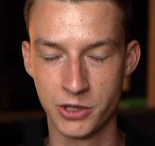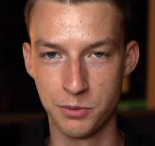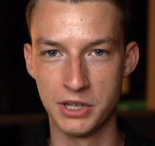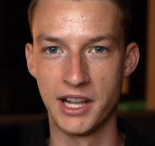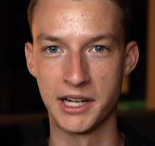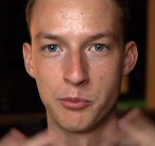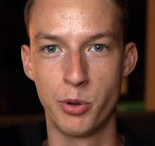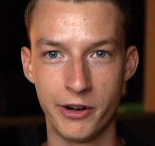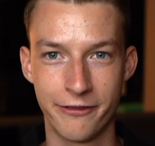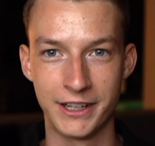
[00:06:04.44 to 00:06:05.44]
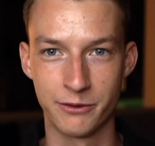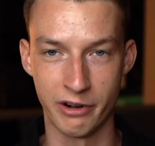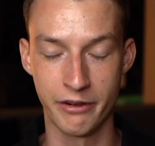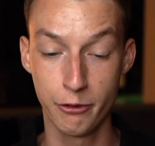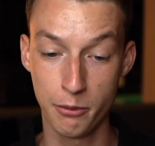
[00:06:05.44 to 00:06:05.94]
to be like perfect
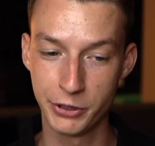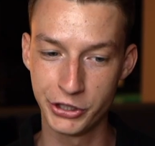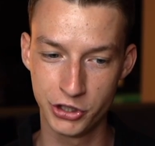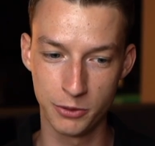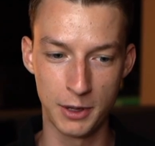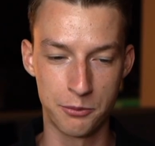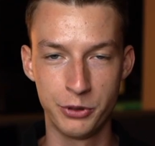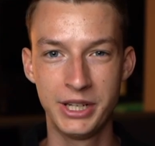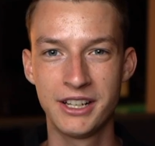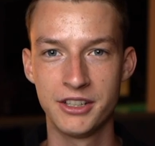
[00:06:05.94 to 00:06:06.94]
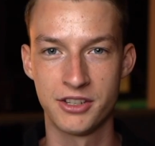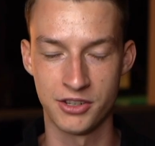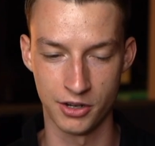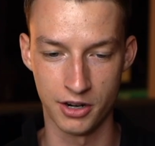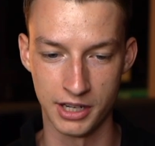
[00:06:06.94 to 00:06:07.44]
for everyone, but it should be a pretty good
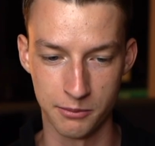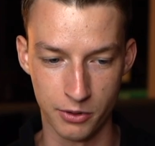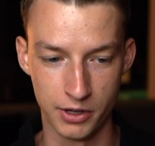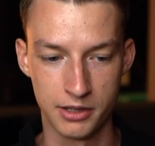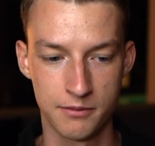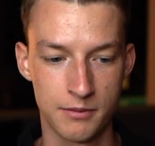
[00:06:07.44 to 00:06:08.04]
starting point.